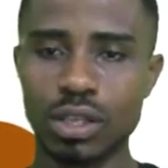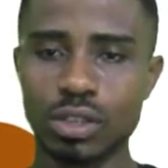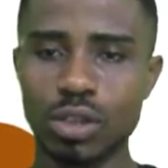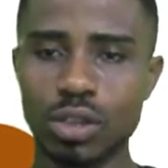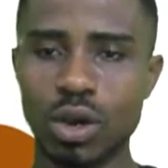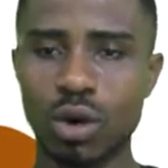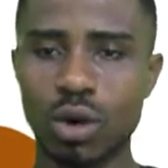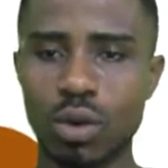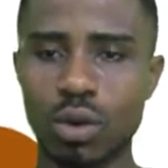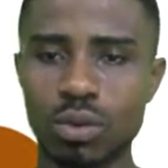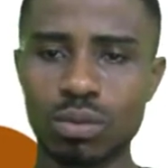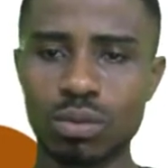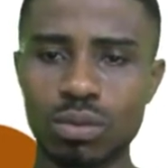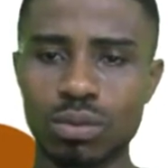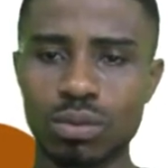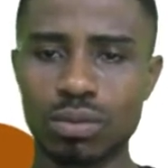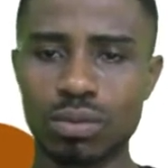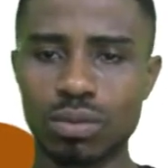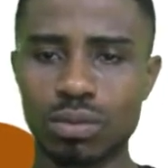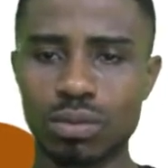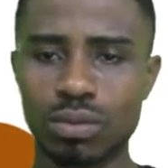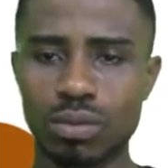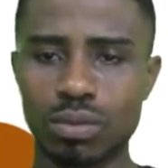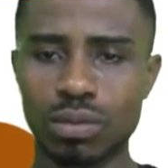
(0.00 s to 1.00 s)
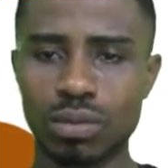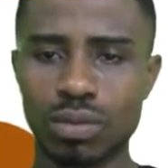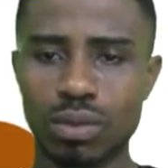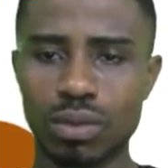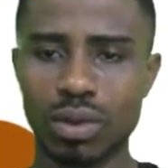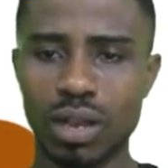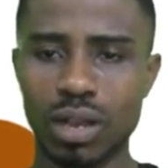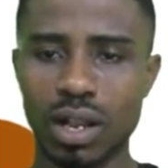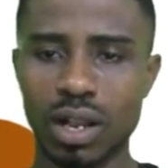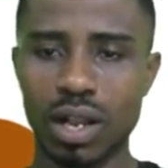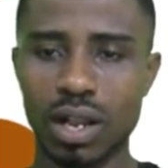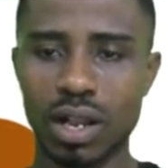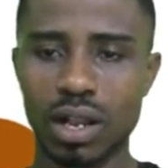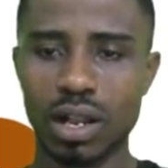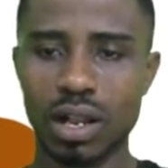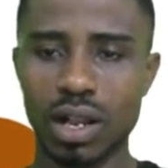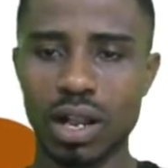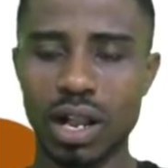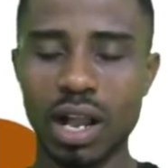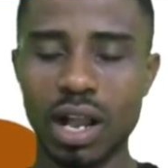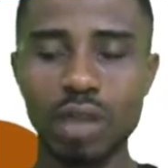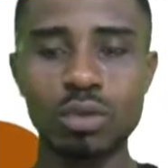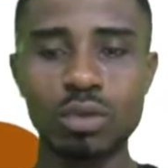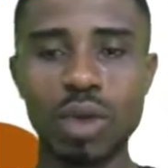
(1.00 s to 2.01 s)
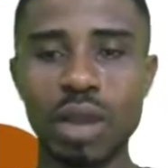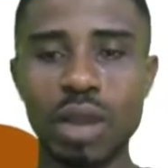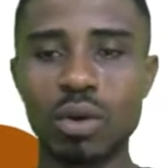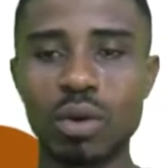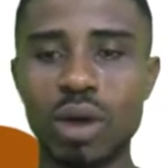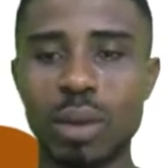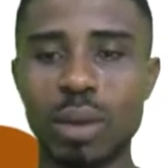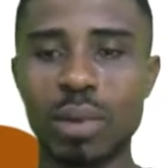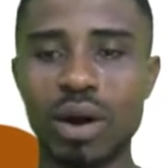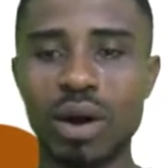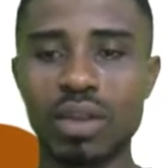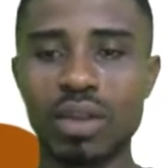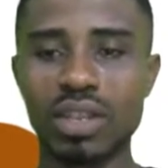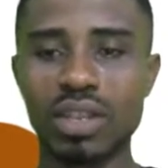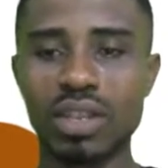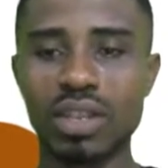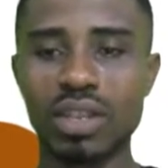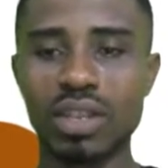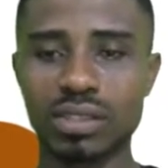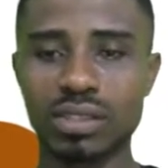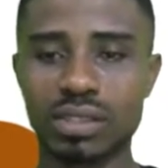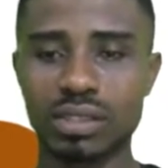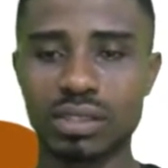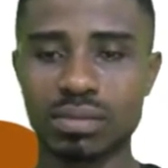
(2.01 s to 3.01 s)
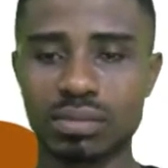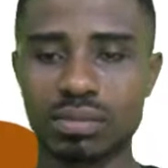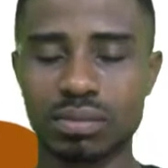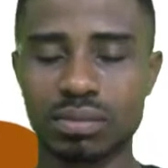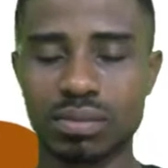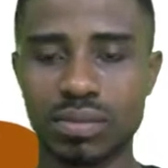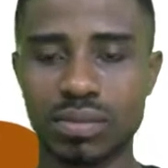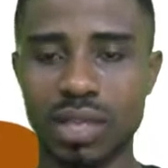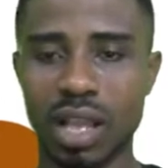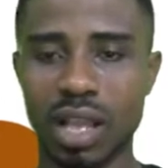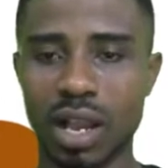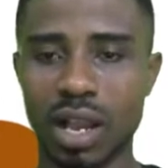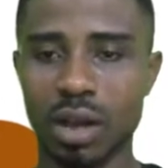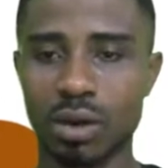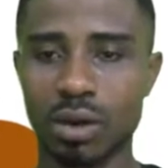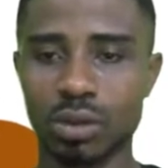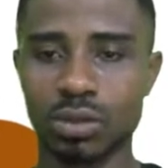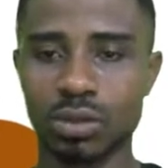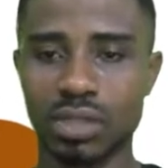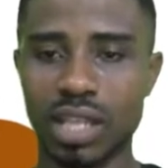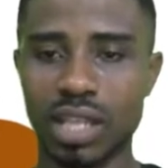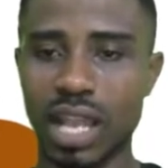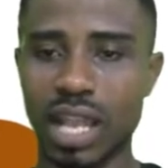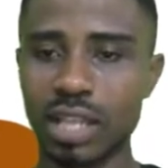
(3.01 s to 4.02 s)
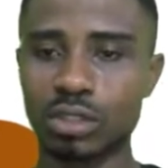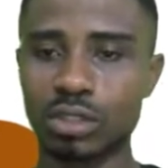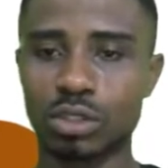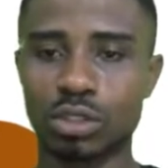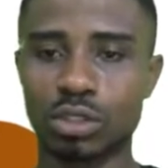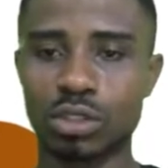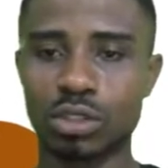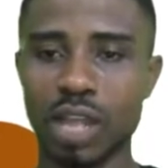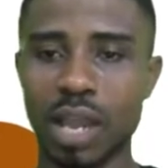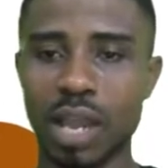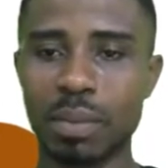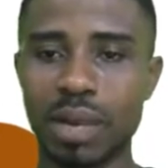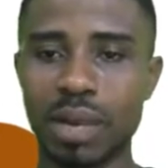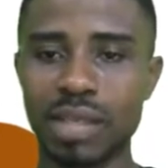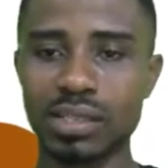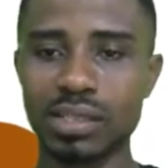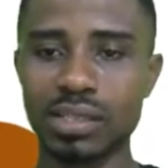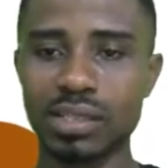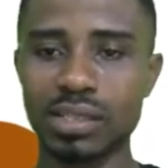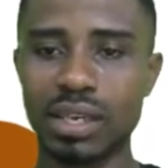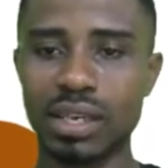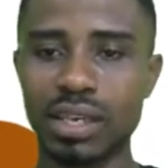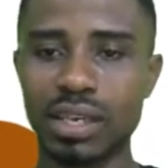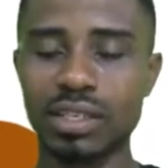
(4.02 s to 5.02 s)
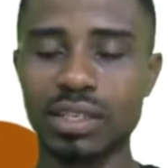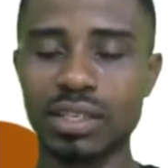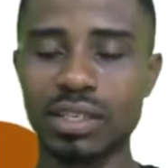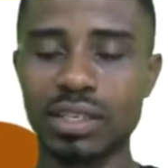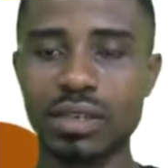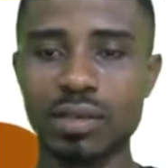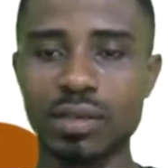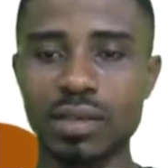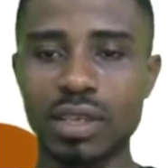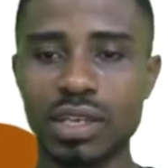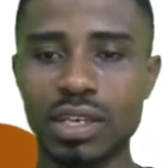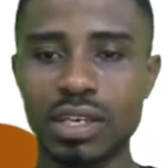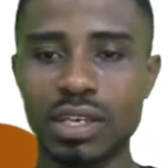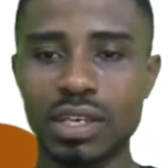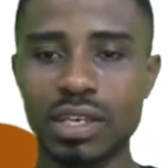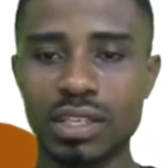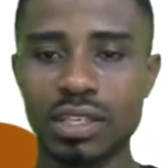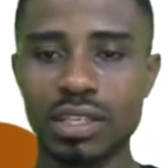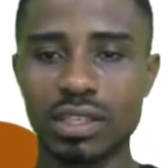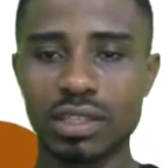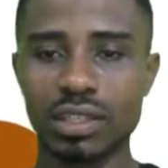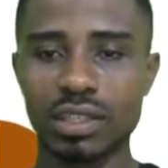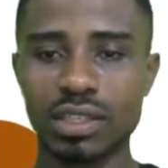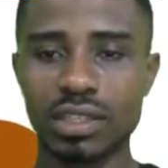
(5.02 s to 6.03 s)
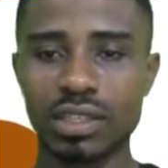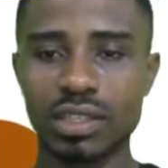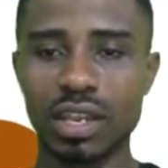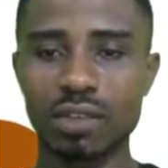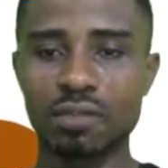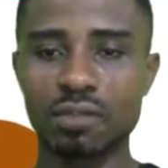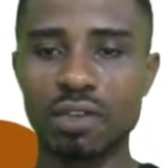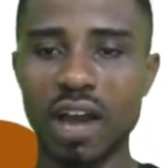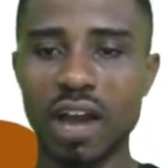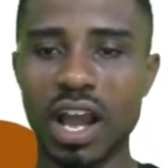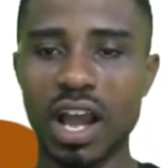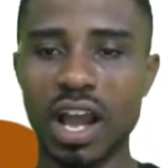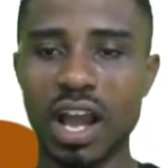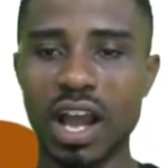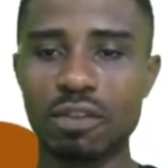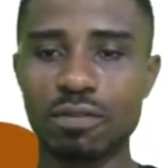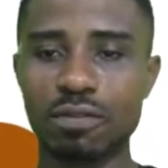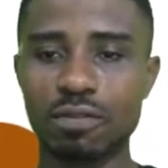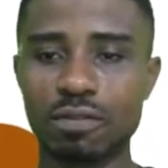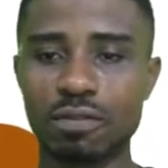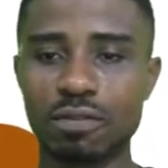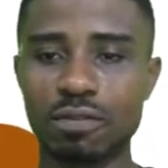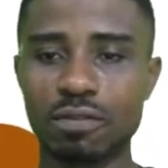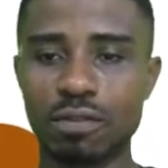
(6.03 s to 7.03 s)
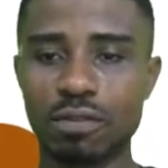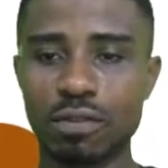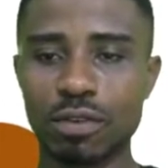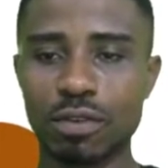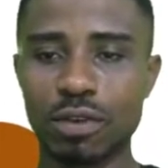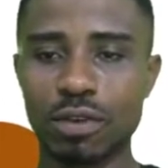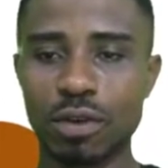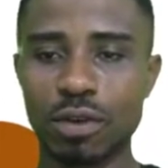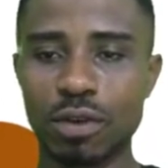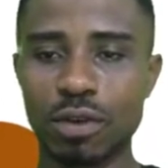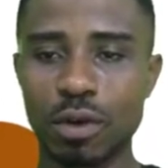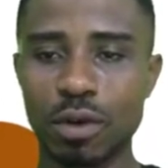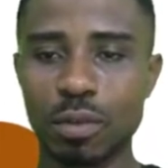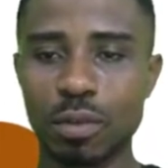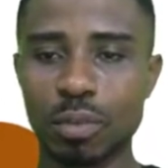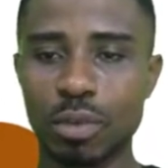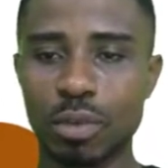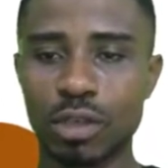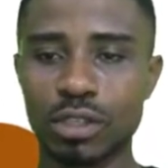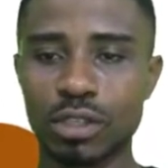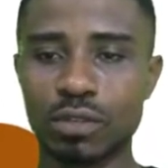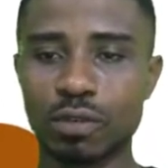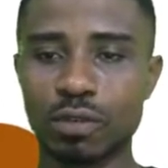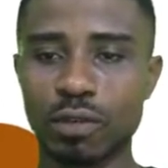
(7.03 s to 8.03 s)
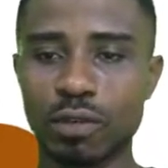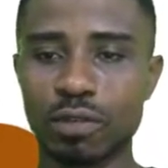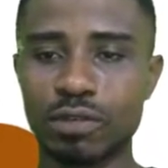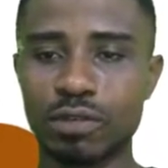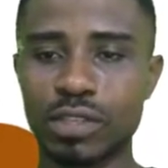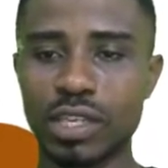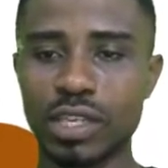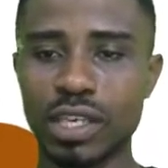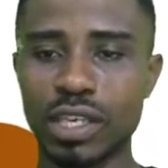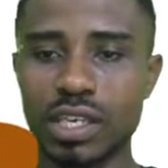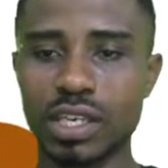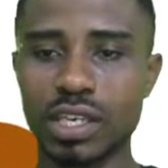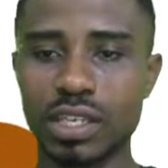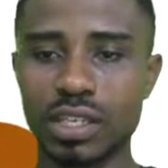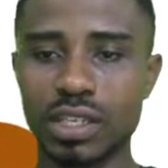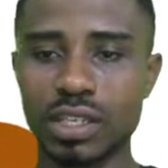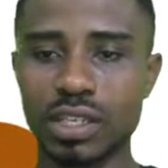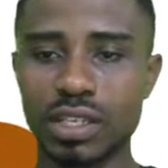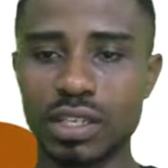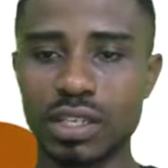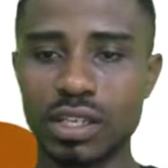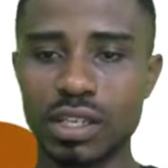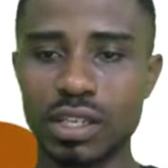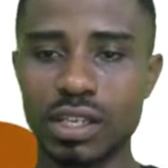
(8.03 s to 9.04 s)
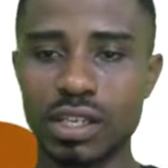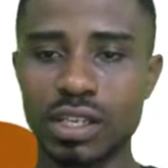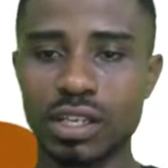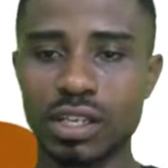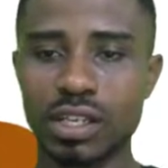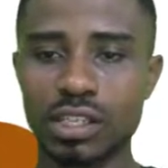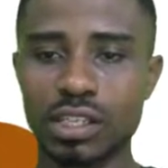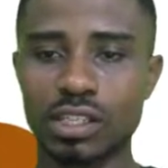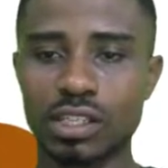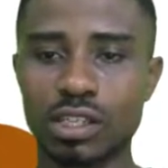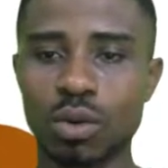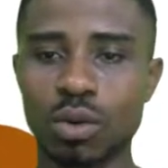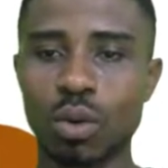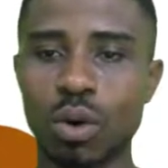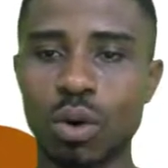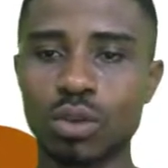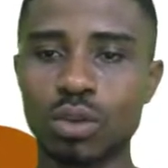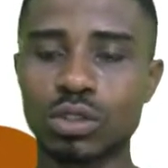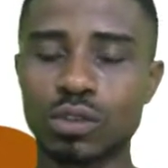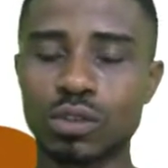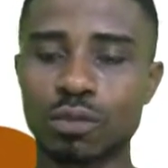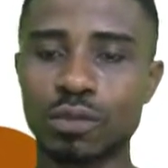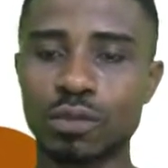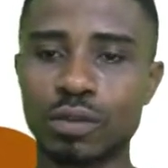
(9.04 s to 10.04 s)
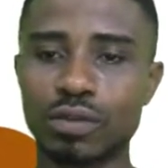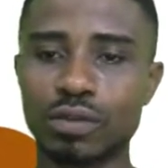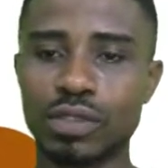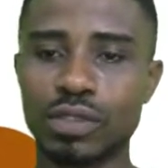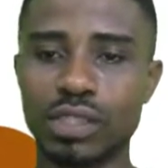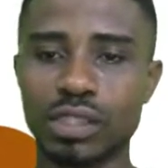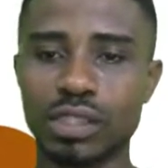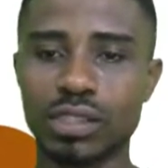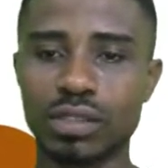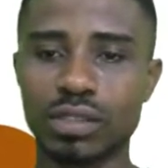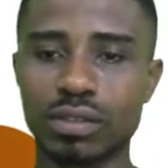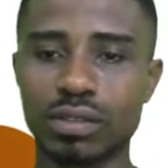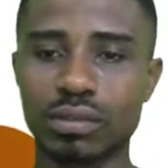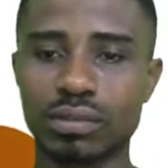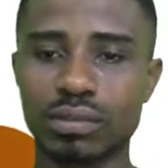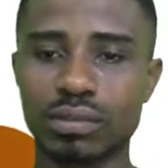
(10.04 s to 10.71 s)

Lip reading: So, how do I go about this? I would like to try by saying 35 plus 15 is equal to 50.